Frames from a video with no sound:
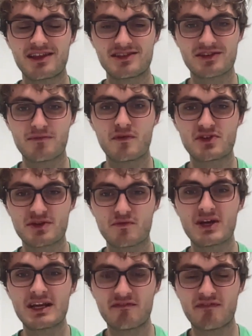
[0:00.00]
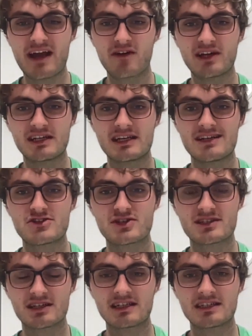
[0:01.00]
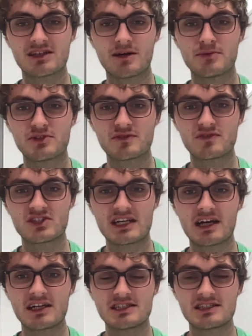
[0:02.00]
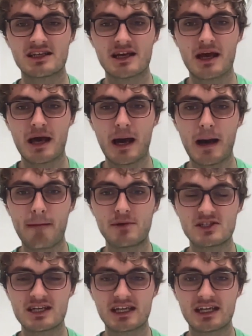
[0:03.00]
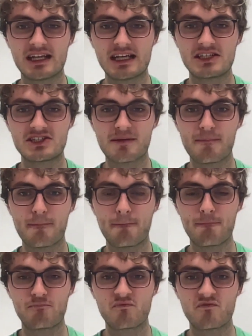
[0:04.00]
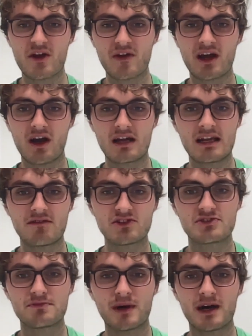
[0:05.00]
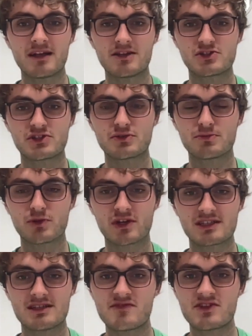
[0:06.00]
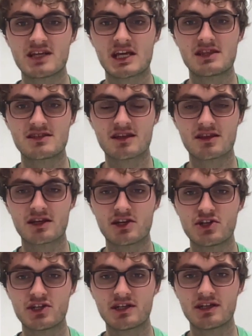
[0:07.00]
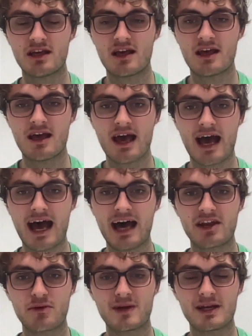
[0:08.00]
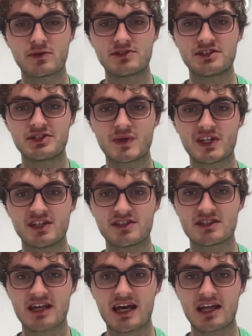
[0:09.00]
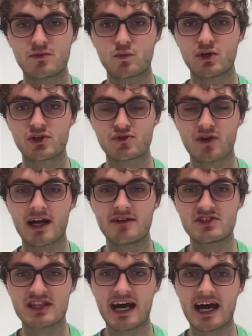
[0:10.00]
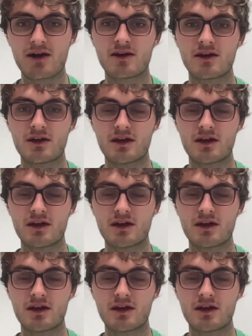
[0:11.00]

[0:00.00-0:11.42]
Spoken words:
some really varied and interesting examples of sea ice, particularly some very high levels of biological productivity in the Southern Ocean, and I really wanted to understand what drives that,